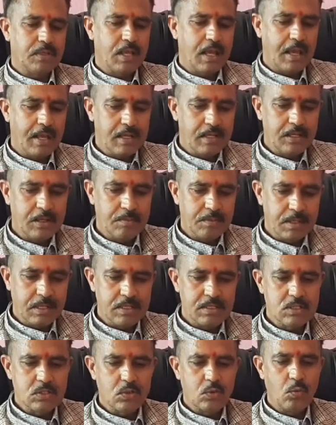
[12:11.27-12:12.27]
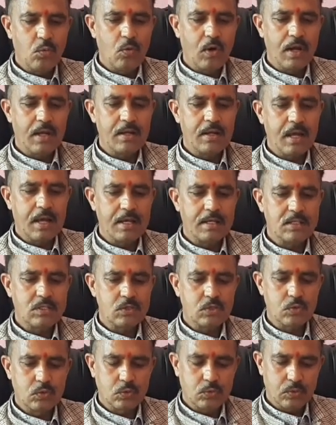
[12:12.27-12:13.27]
helium is
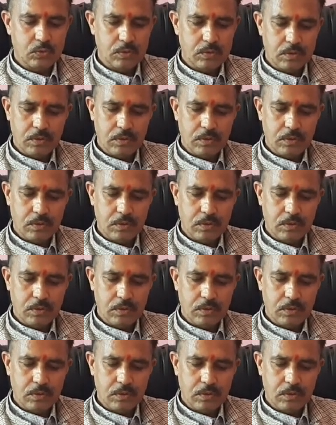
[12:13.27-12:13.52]
1s2.